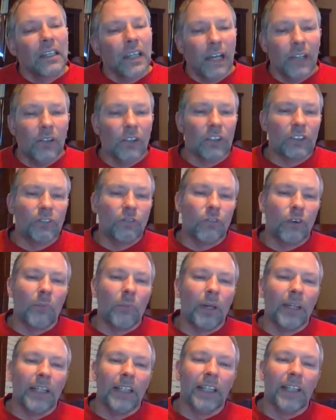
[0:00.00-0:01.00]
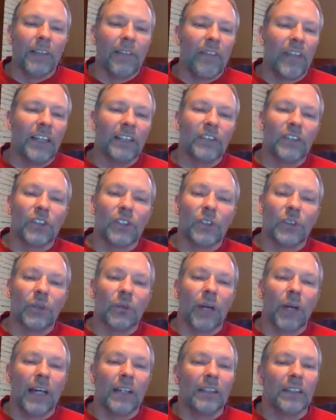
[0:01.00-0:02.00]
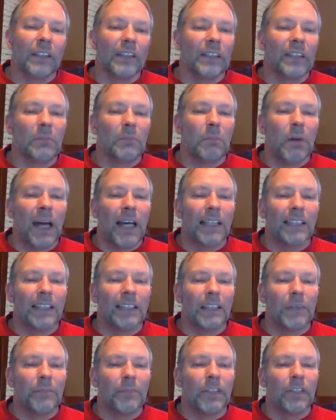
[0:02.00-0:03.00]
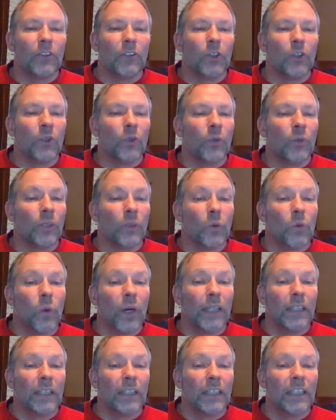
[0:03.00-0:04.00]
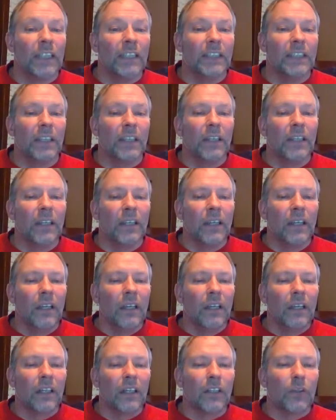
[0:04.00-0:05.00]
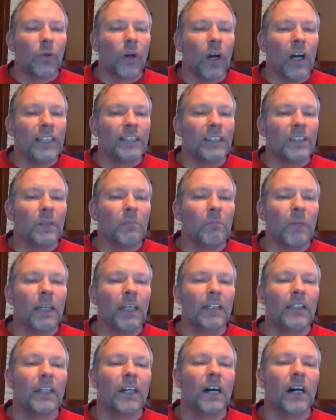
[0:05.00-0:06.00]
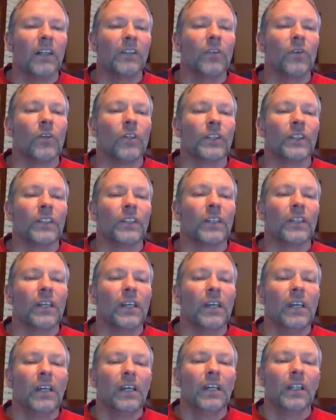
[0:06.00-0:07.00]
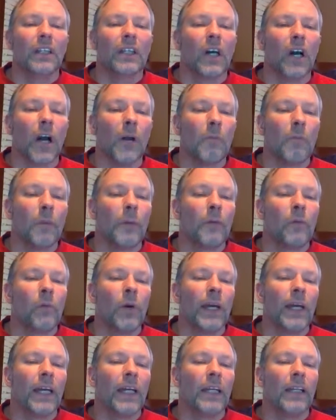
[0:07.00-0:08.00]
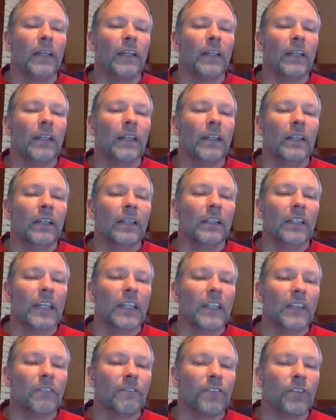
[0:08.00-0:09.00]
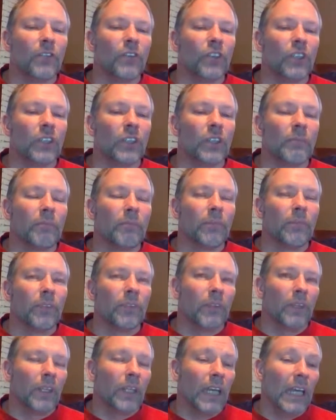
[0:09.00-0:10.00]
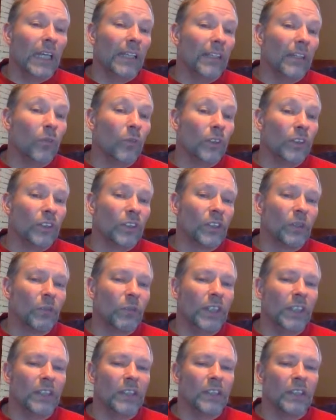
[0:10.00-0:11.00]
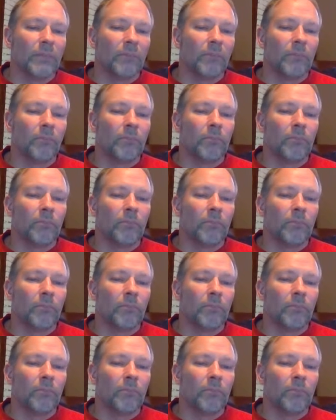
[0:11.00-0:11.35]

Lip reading: I looked for a minute and then turned around and spied something new and quite neat. Across the main concourse, a carpet away, lay the future, and it was sweet.